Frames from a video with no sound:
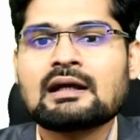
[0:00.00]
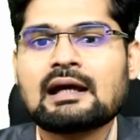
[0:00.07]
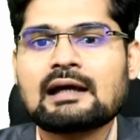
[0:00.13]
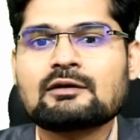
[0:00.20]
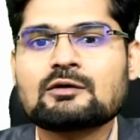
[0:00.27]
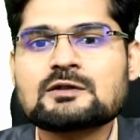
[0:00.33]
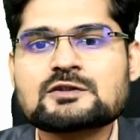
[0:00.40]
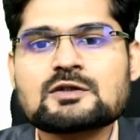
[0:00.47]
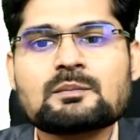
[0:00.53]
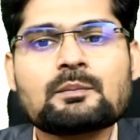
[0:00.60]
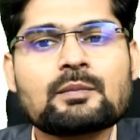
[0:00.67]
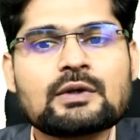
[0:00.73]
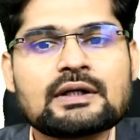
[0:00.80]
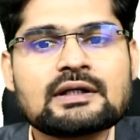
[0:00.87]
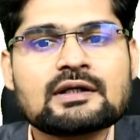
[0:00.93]
and also
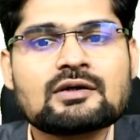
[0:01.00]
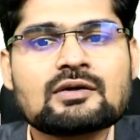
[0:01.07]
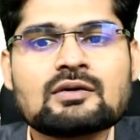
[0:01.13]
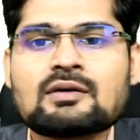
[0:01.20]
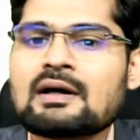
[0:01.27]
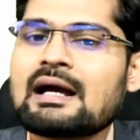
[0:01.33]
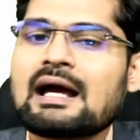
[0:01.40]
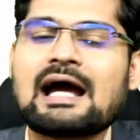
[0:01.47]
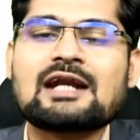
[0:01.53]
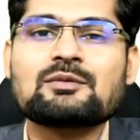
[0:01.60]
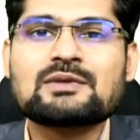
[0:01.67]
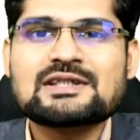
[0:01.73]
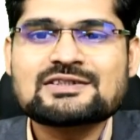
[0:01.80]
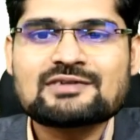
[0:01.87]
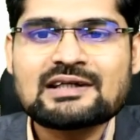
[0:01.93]

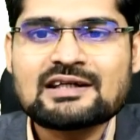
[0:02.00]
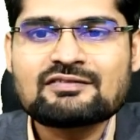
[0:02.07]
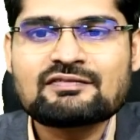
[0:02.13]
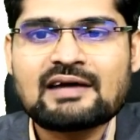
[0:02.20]
politico-administrative